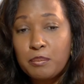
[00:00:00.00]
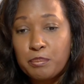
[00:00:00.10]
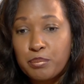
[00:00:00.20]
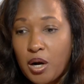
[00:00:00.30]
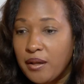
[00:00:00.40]

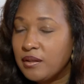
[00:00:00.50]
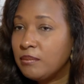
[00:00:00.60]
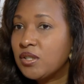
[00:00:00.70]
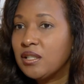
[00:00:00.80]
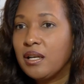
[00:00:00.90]
brought
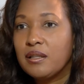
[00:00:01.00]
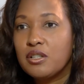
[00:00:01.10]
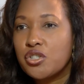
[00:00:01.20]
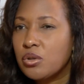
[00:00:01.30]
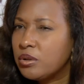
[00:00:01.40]
them together,
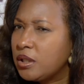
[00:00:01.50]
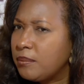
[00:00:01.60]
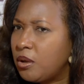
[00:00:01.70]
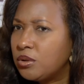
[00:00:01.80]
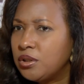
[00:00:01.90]
showed them
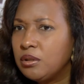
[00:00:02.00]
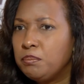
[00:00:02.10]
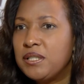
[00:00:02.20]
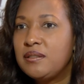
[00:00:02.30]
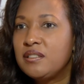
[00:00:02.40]
how to do
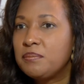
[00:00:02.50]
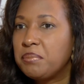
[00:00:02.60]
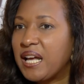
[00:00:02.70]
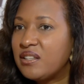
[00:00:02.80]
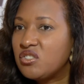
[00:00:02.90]
business
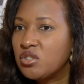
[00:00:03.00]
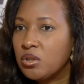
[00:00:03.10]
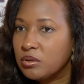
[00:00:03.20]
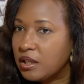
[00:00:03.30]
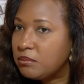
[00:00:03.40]
plans,
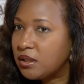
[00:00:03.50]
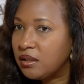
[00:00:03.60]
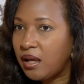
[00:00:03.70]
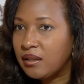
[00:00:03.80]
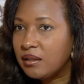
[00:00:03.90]
took them to
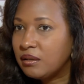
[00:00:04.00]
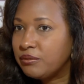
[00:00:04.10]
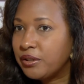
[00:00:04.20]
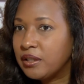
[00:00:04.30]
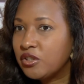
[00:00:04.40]
London
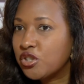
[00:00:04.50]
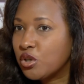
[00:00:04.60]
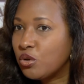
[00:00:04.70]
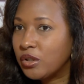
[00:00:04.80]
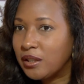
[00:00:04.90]
for the
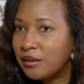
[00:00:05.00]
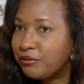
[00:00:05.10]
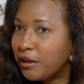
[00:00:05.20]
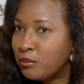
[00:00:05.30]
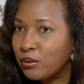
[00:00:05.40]
show in
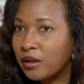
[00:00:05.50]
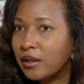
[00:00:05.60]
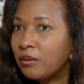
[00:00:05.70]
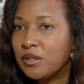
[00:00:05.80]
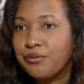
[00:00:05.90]

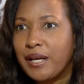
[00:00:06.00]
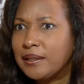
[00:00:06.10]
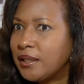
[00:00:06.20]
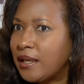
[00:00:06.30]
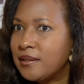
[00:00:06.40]
February. It was
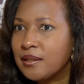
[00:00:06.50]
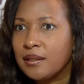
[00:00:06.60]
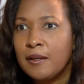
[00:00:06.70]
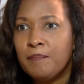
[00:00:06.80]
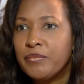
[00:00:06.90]
fantastic.
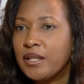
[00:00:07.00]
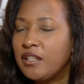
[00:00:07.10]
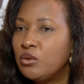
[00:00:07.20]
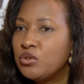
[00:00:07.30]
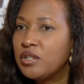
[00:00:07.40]
They
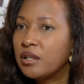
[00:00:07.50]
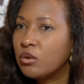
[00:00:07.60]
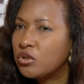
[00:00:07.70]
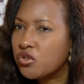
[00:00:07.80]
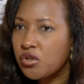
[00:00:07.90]
used their
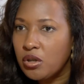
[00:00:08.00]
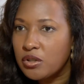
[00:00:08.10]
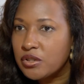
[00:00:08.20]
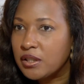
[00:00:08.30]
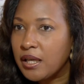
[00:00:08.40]
own
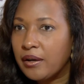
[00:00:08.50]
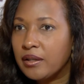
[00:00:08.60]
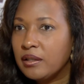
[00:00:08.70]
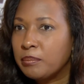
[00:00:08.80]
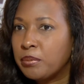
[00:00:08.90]
trucks to carry
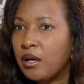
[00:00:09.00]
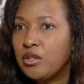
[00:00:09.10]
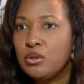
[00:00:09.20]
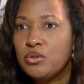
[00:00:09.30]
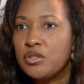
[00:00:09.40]
their
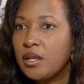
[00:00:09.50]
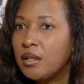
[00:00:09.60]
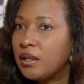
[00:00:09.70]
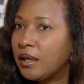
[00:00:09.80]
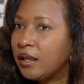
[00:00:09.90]
produce.
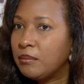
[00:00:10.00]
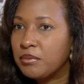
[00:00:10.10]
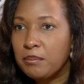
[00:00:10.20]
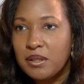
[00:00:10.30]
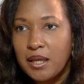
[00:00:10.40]
They helped
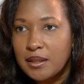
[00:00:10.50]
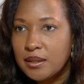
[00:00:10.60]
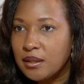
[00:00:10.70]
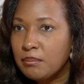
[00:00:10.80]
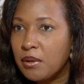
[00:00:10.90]
them get
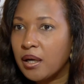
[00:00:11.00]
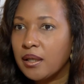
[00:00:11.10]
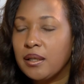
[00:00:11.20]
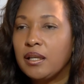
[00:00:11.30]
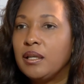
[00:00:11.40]
to the
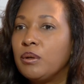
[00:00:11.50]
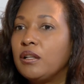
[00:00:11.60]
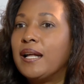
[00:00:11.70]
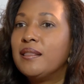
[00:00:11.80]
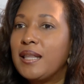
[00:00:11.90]
market.
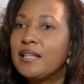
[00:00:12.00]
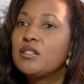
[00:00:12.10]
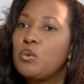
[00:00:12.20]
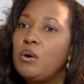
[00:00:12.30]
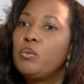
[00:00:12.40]
And
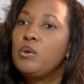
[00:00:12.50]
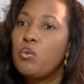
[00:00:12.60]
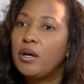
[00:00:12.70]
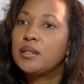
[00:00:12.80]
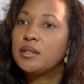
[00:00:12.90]
that's what we
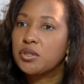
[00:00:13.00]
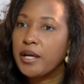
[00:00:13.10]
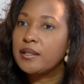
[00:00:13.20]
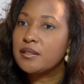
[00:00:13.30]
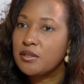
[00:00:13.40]
want to
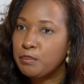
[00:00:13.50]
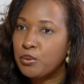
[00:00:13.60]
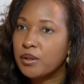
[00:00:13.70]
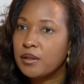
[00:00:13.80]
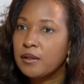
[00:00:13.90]
try to
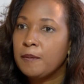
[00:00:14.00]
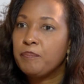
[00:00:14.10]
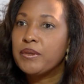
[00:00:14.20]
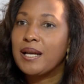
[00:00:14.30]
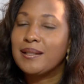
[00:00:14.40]
support,
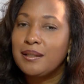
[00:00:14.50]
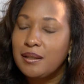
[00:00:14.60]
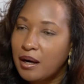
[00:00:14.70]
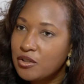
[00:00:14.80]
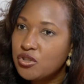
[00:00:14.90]
that the
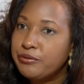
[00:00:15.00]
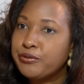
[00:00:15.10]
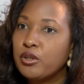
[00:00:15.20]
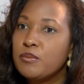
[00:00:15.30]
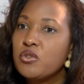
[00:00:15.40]
larger
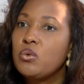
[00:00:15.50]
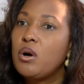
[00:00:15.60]
firms who